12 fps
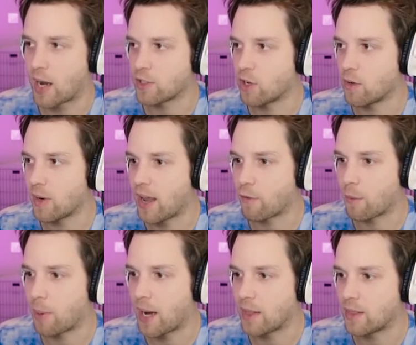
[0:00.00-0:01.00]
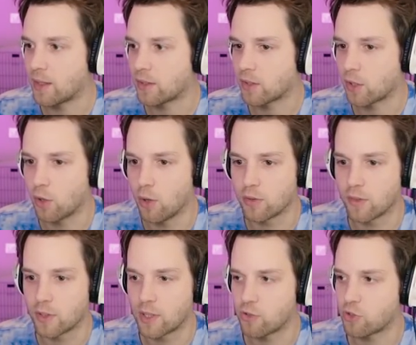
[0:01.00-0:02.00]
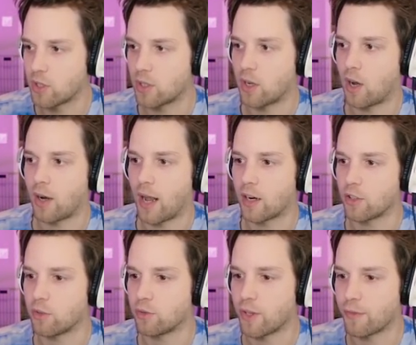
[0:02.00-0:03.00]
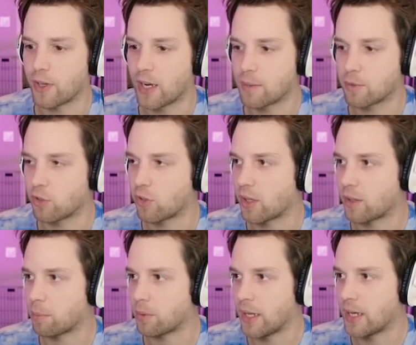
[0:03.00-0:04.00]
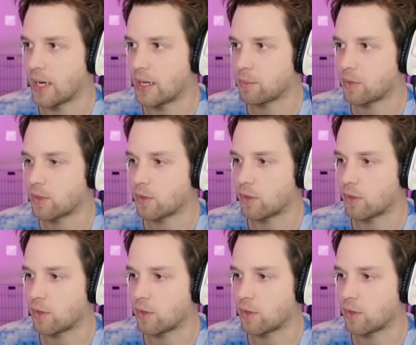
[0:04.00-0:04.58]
I don't ever pay this close of attention on how to do stuff in games. I just like to play games.